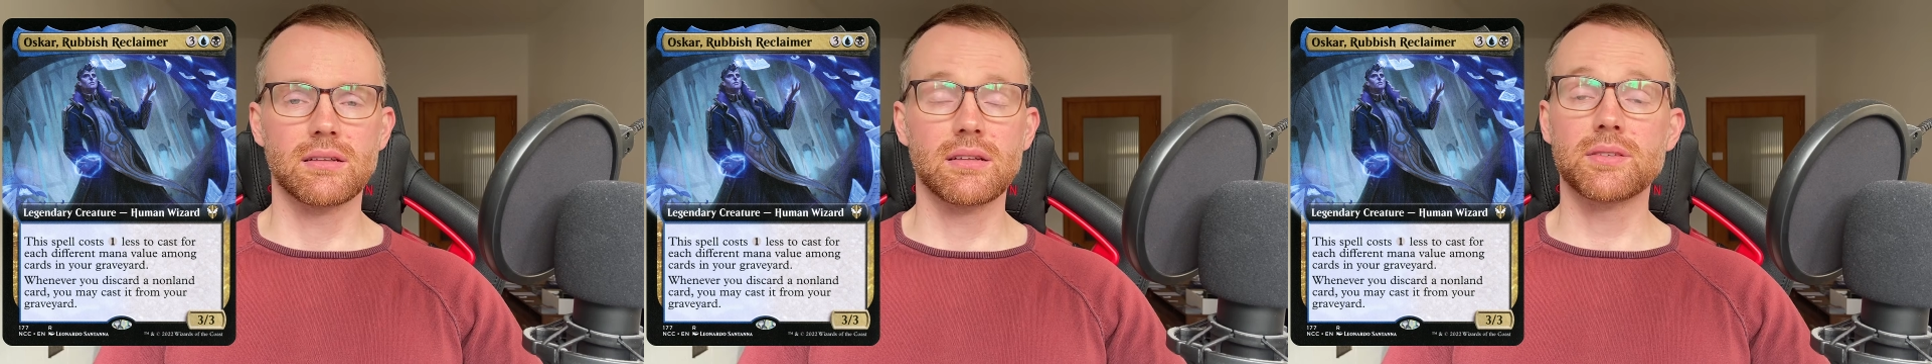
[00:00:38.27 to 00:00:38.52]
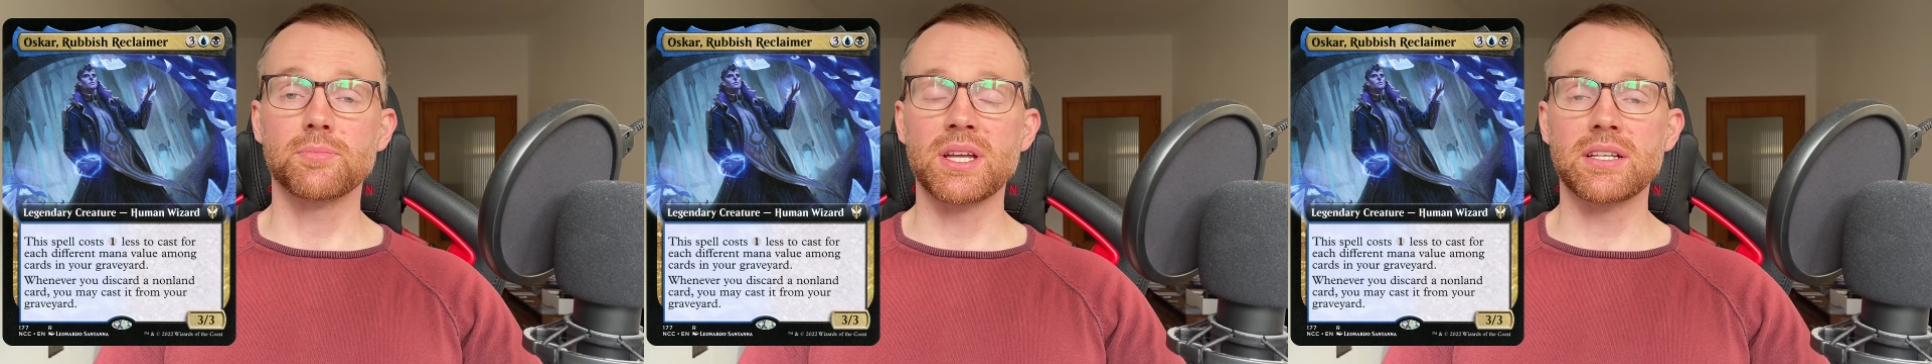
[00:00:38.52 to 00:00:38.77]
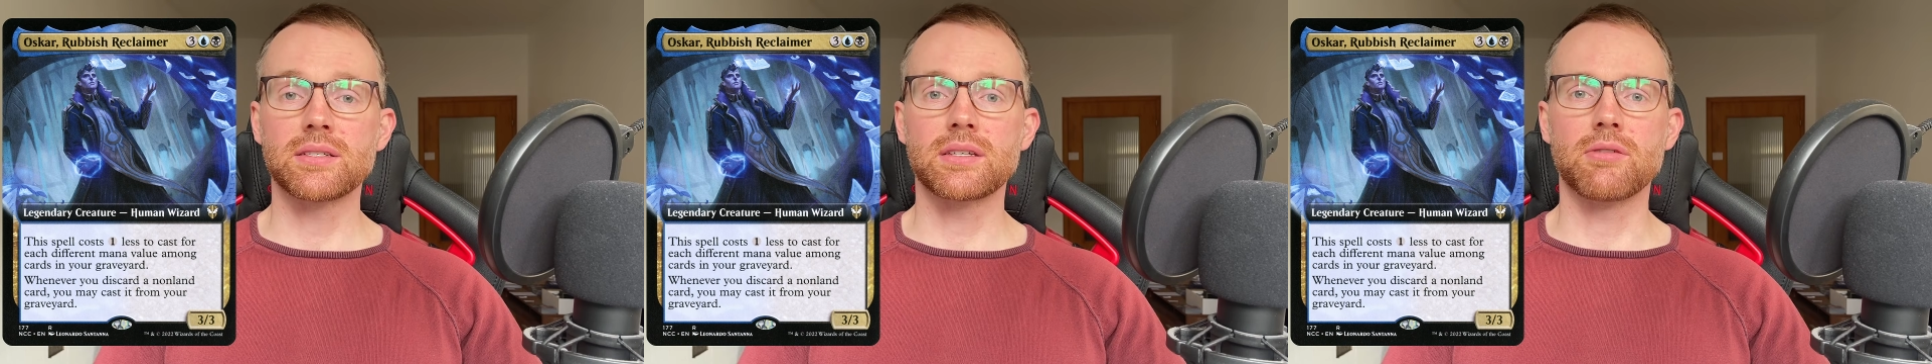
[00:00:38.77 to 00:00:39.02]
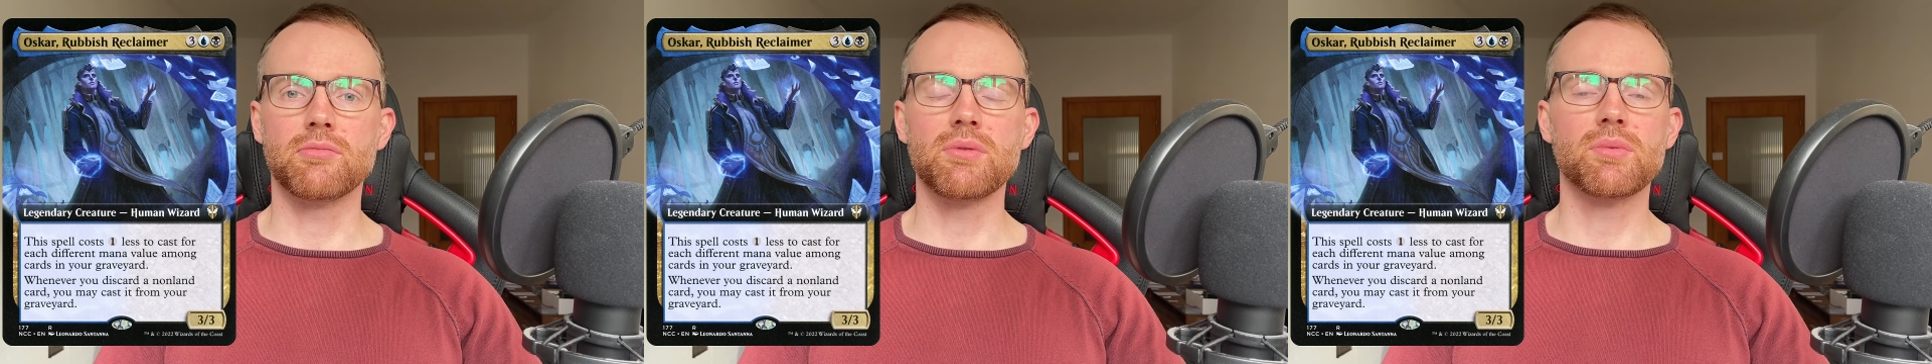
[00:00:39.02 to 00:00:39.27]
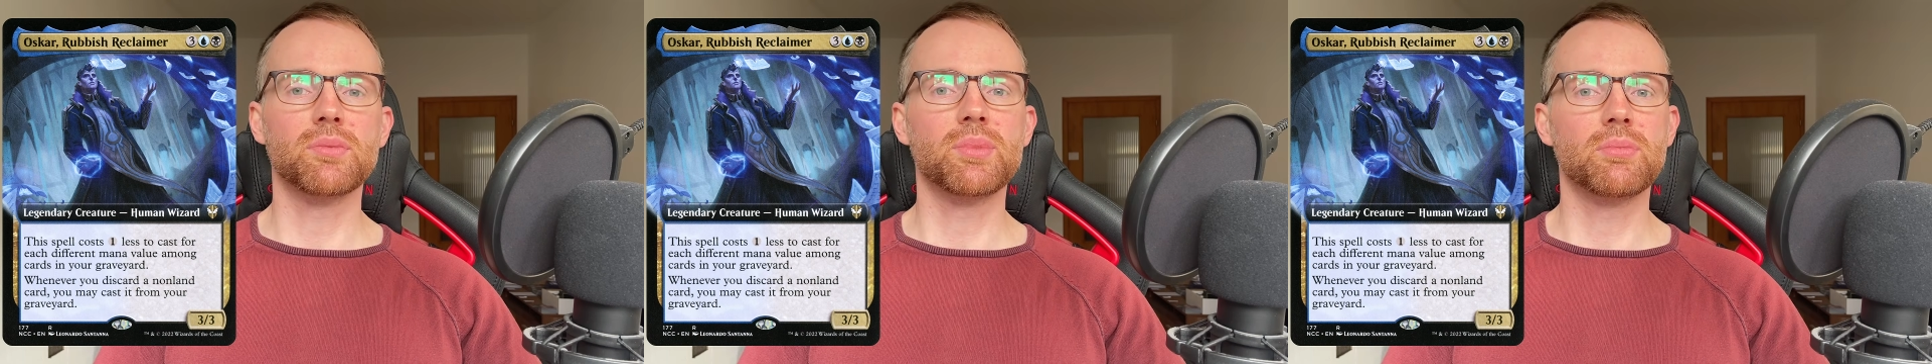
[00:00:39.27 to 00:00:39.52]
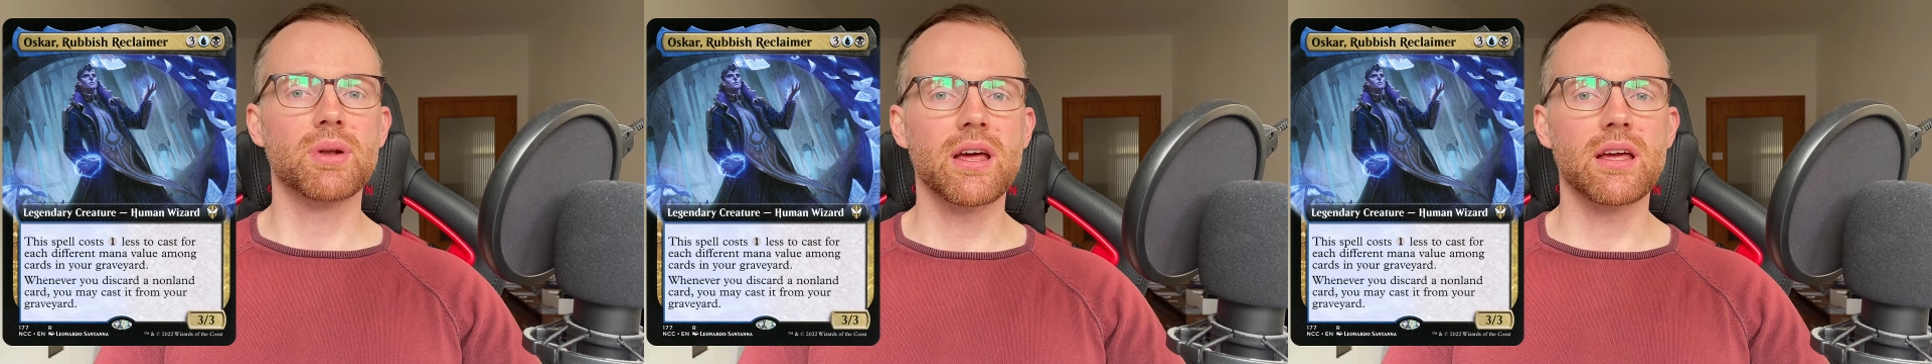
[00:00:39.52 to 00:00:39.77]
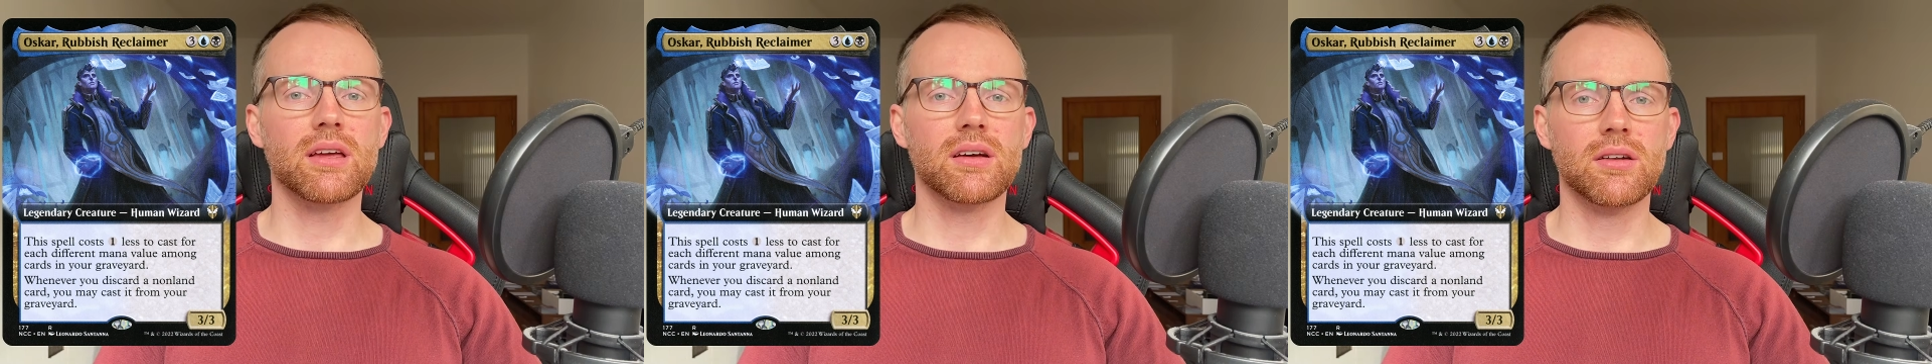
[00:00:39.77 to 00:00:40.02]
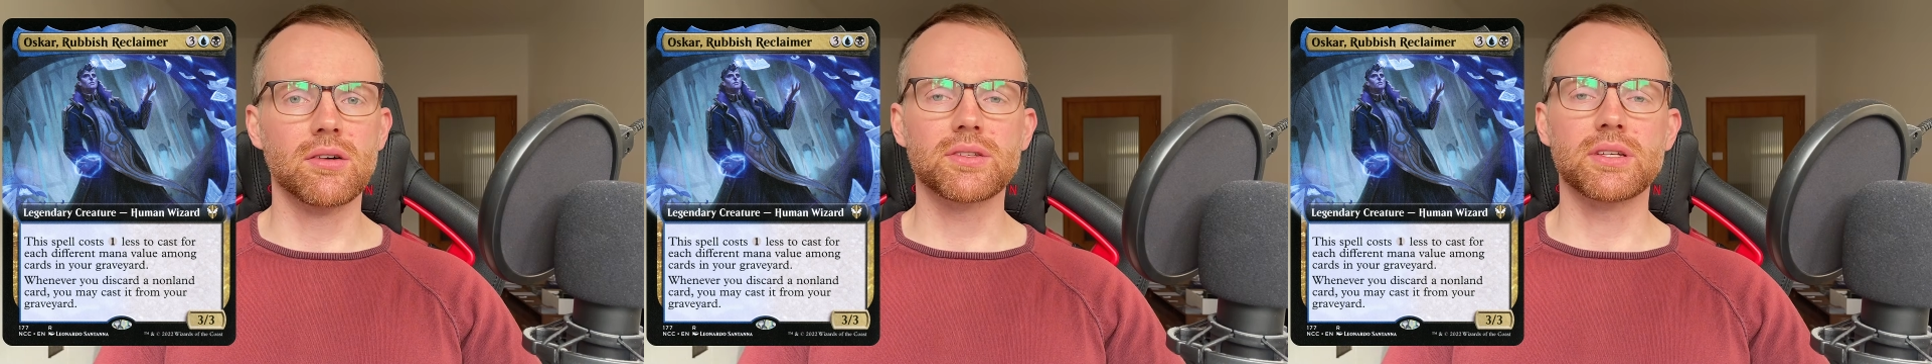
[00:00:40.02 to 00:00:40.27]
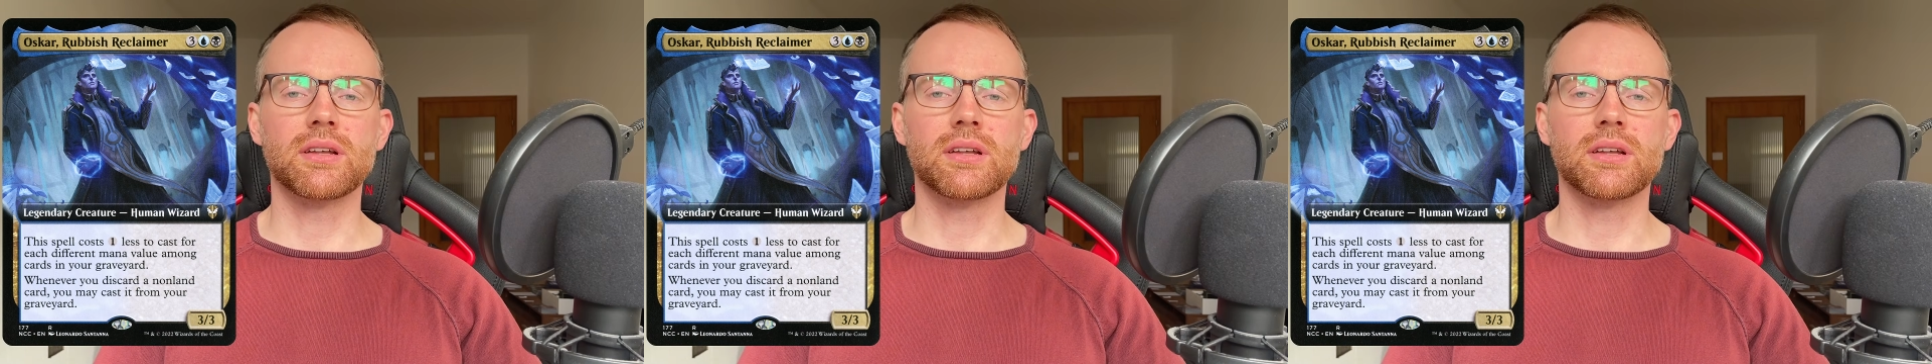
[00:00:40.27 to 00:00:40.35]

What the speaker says: This means that we will be playing a lot